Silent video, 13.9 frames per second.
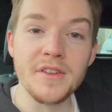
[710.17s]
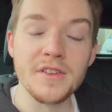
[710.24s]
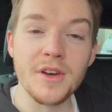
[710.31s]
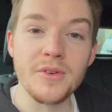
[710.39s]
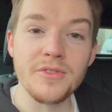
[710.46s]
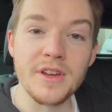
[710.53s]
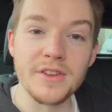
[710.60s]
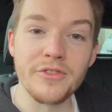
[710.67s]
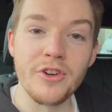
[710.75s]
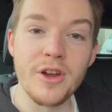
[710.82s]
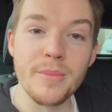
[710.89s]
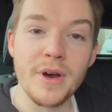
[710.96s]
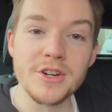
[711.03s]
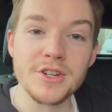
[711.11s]
So thanks
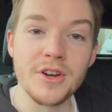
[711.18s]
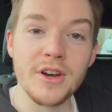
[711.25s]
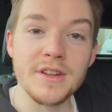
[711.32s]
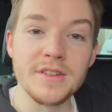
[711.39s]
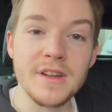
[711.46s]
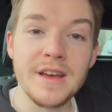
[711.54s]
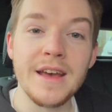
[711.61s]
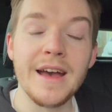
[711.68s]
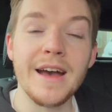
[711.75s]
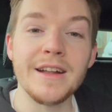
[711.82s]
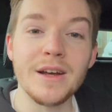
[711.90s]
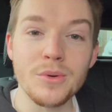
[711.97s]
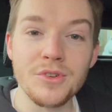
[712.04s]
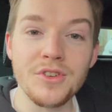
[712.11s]
very much, guys,
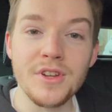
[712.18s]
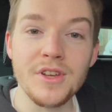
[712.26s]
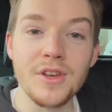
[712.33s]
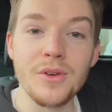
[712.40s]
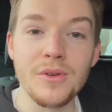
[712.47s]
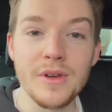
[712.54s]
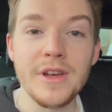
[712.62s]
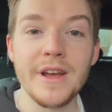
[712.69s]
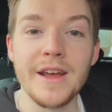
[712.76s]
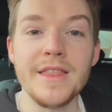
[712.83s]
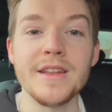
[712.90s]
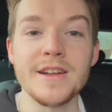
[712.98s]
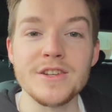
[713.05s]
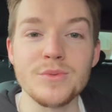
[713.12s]
and I'll see you
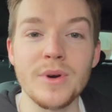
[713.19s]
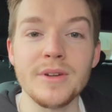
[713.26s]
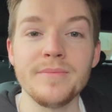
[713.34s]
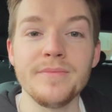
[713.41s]
in the next one.